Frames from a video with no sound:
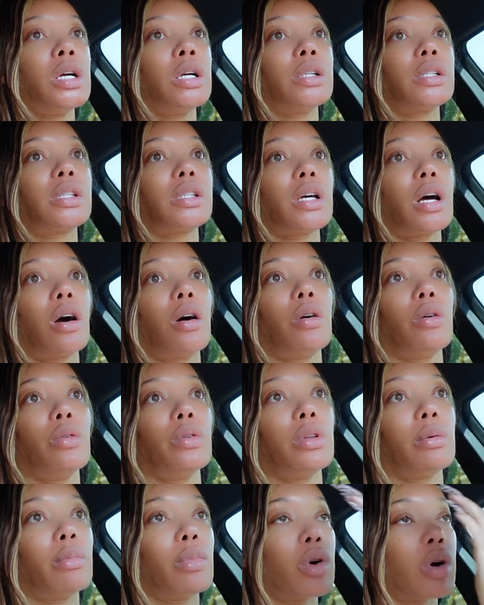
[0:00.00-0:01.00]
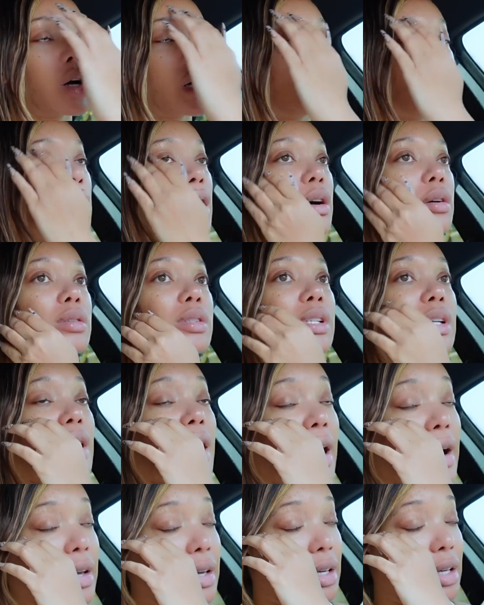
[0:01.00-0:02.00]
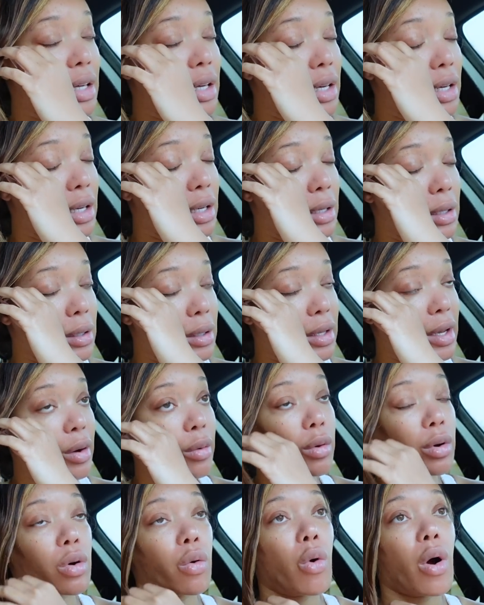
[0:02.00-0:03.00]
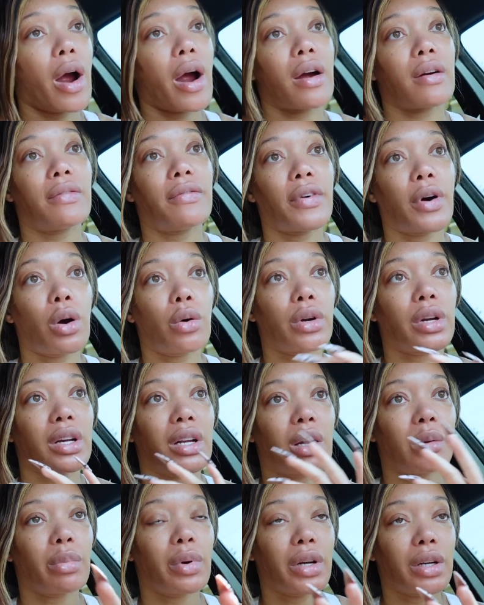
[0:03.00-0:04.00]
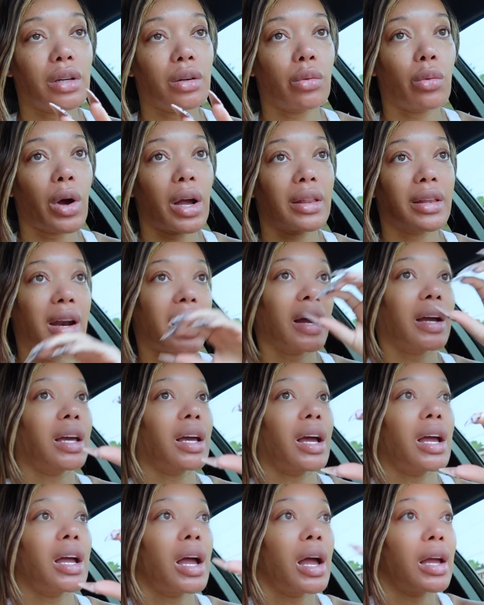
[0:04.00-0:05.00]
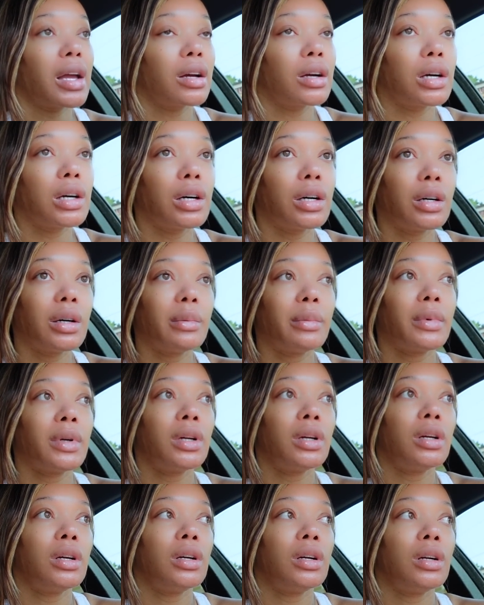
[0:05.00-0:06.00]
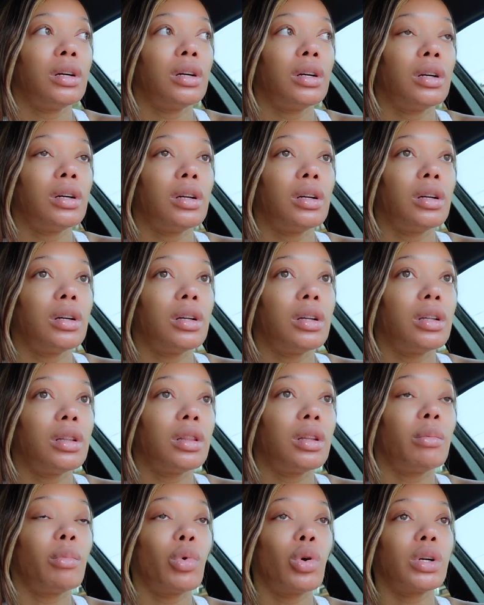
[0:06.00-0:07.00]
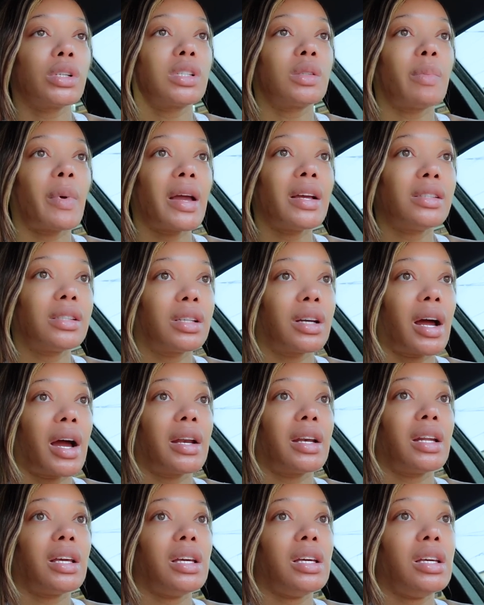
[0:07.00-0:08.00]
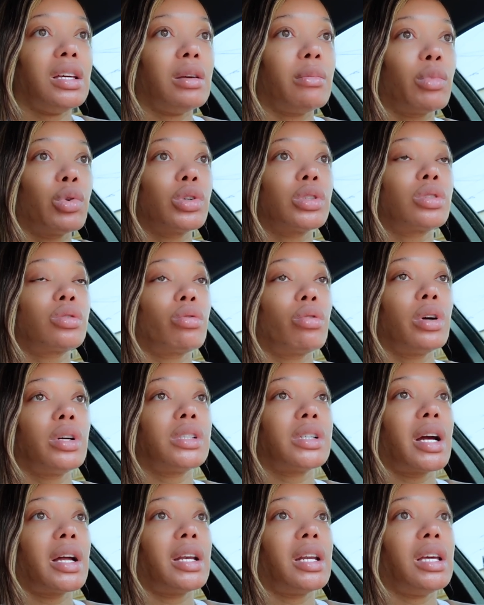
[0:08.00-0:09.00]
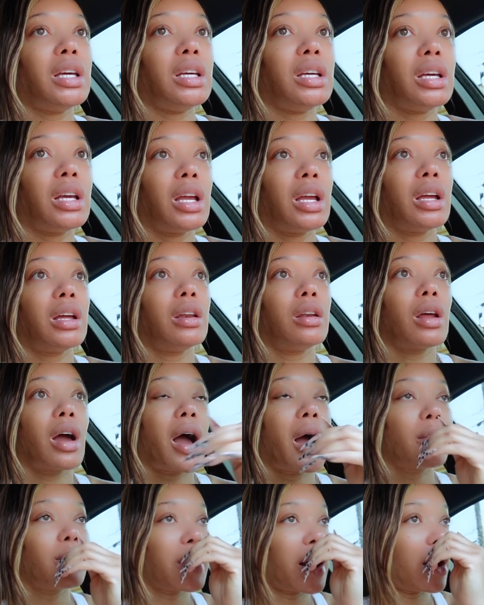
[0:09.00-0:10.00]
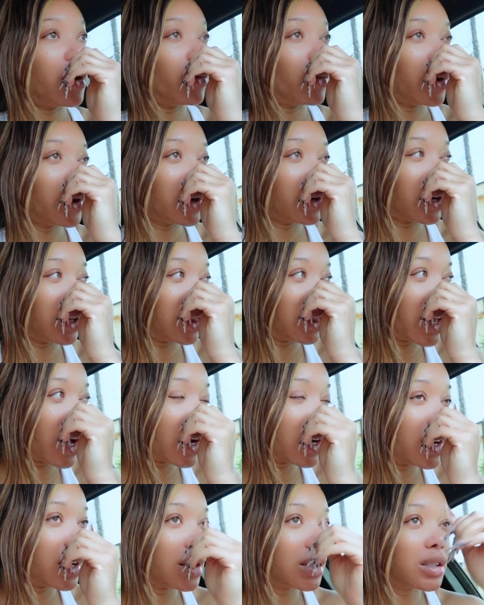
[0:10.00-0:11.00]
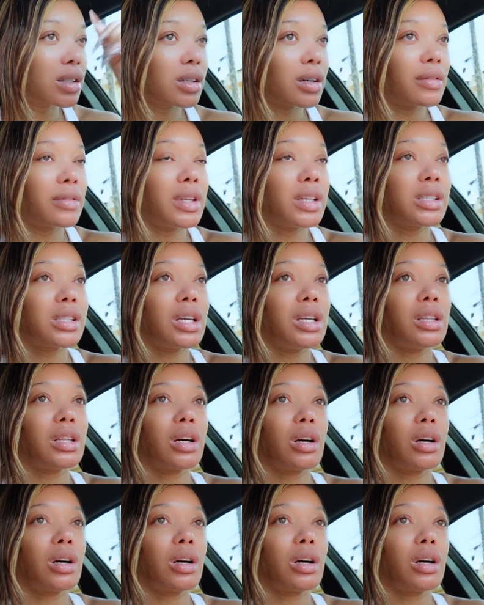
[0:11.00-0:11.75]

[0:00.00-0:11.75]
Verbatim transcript: So the more clothes that I get that require folding and putting away that I can't hang up, the more space that I need, more storage I need, and I'm not wearing a lot of that stuff that's in